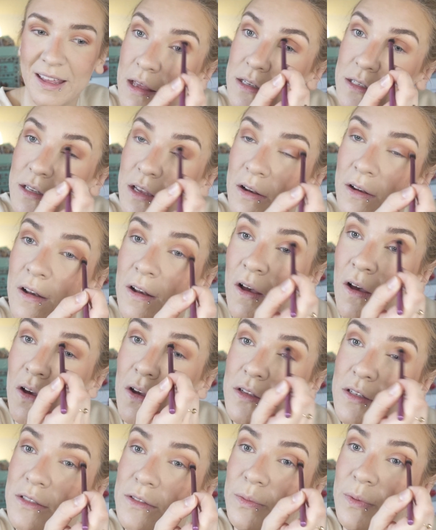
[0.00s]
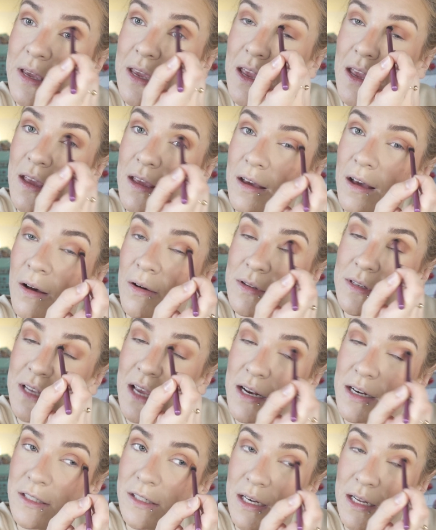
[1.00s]
So last week I was
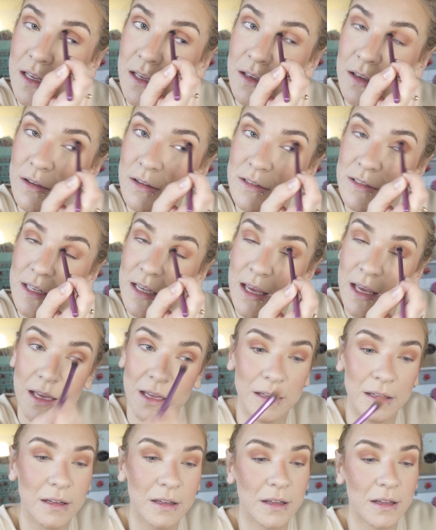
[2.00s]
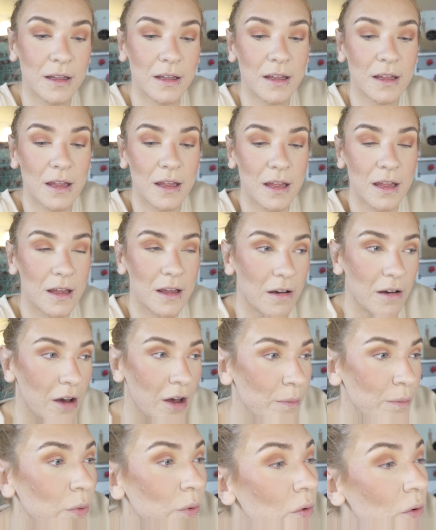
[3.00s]
actually
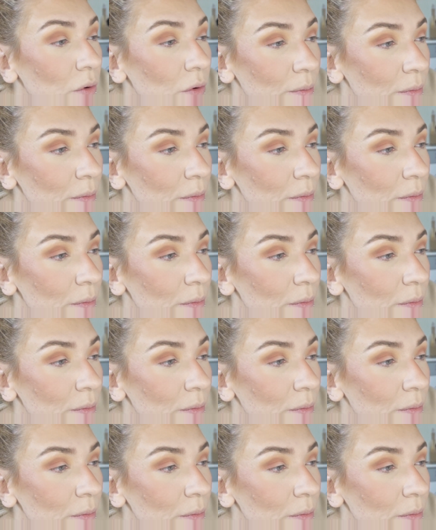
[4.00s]
I bought